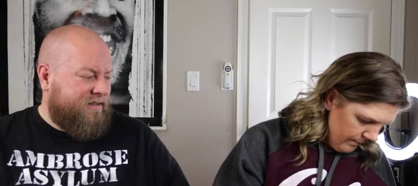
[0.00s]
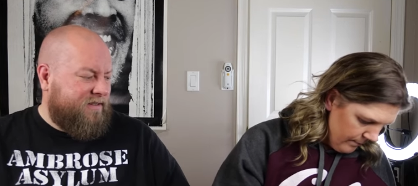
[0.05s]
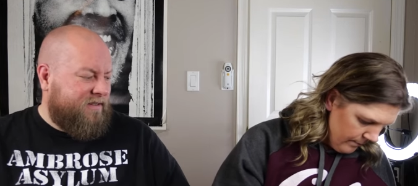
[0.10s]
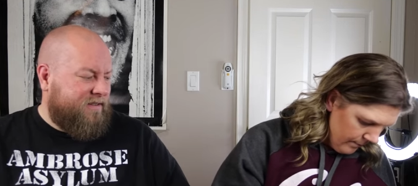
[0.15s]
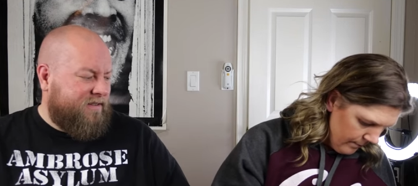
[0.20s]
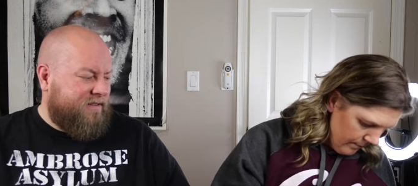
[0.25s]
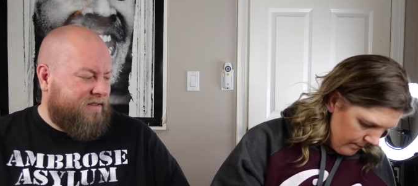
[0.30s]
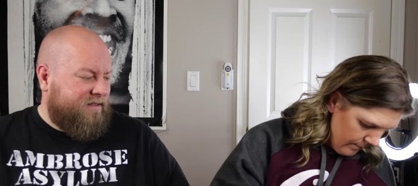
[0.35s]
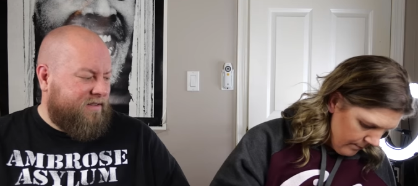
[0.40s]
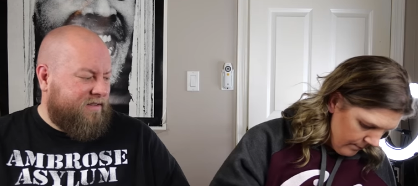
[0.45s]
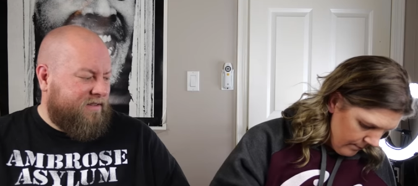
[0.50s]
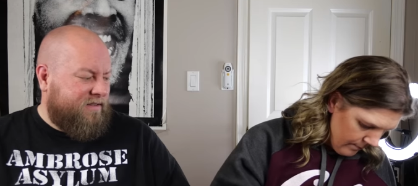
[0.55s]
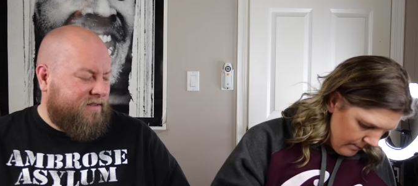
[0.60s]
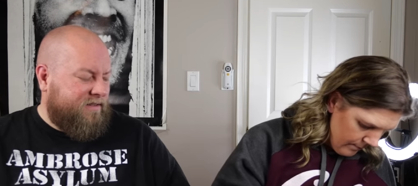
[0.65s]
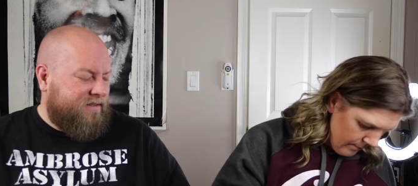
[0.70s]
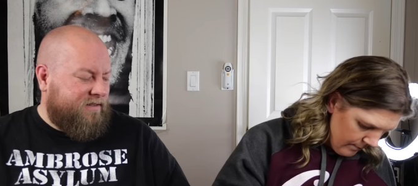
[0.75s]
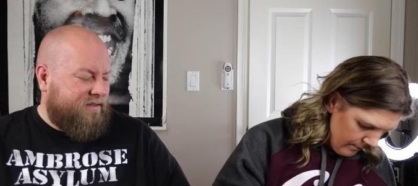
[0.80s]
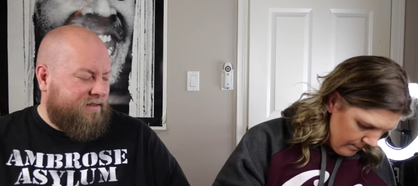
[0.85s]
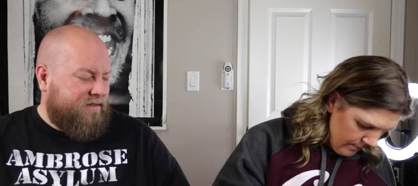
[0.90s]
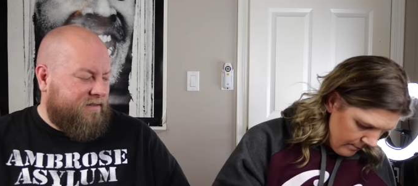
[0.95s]

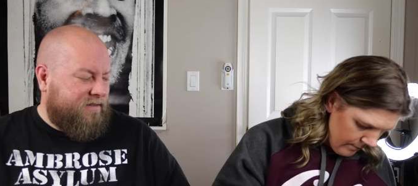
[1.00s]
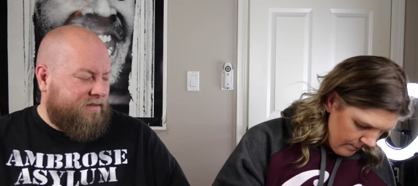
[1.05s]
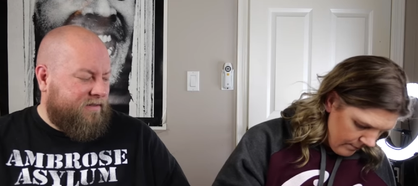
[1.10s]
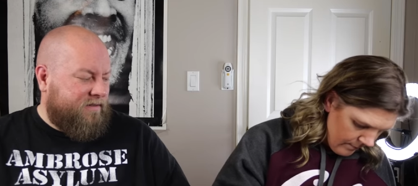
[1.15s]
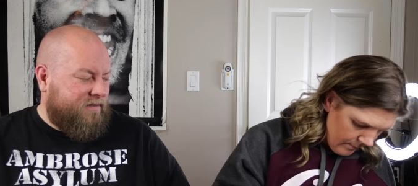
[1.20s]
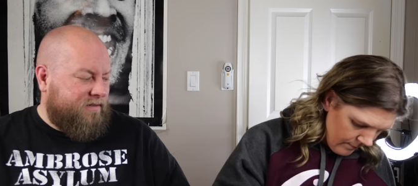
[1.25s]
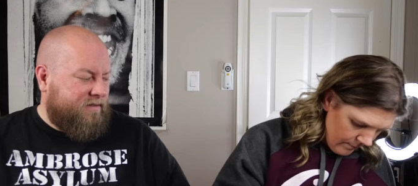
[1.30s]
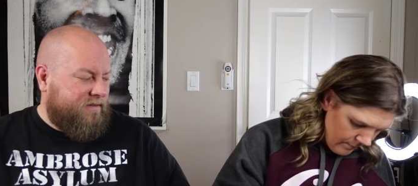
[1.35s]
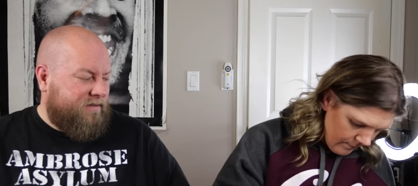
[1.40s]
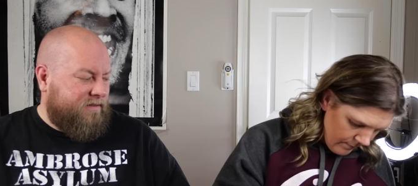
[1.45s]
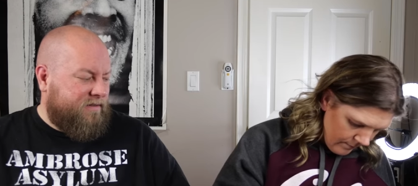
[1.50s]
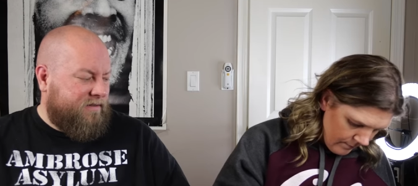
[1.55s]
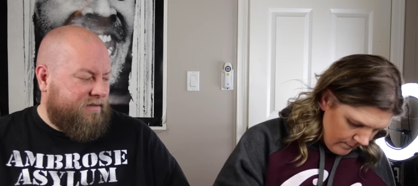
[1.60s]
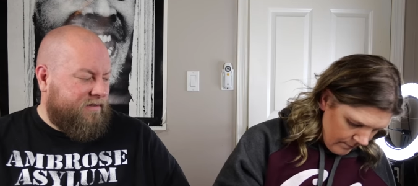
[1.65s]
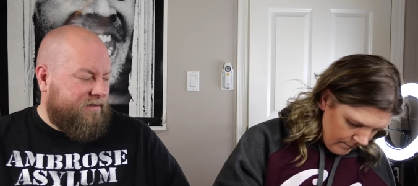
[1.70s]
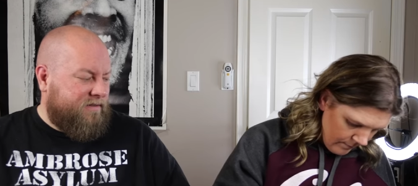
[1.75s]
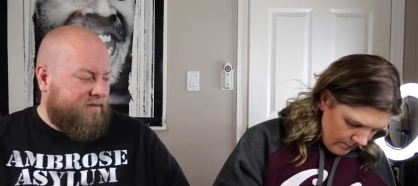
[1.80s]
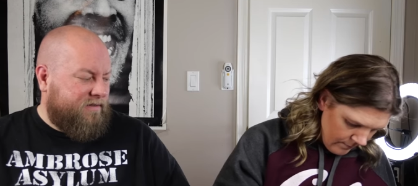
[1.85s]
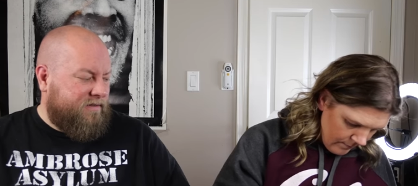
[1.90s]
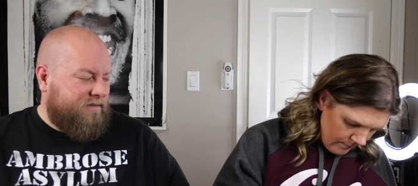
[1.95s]

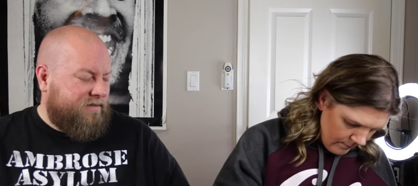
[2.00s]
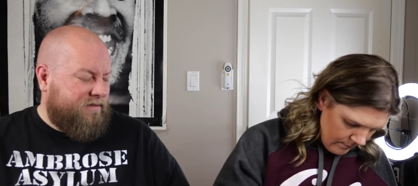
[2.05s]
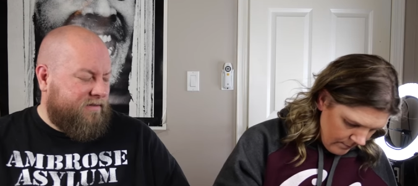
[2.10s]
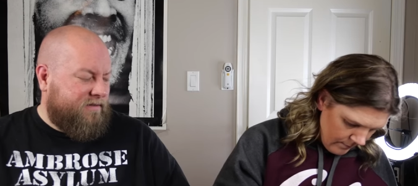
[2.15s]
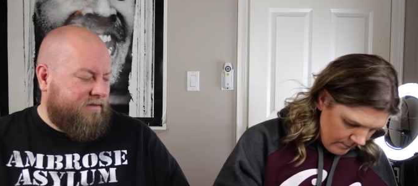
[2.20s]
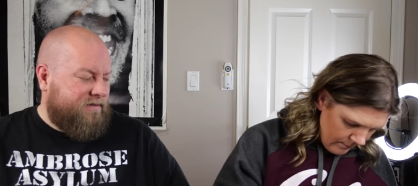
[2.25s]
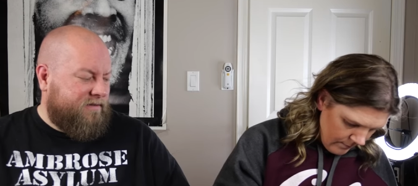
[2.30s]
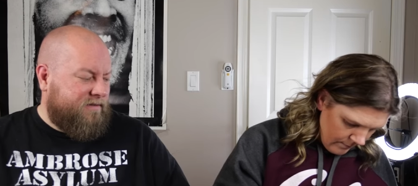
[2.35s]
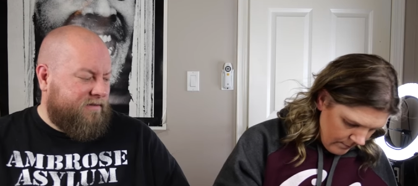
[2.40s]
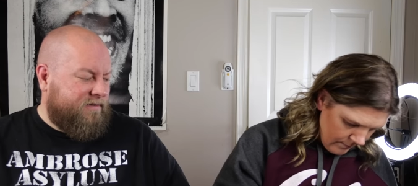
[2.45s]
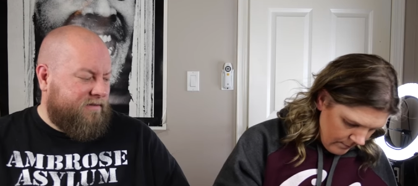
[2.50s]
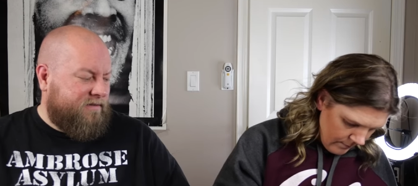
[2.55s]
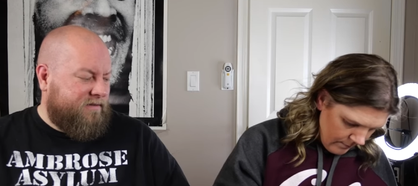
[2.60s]
Nobody speaks.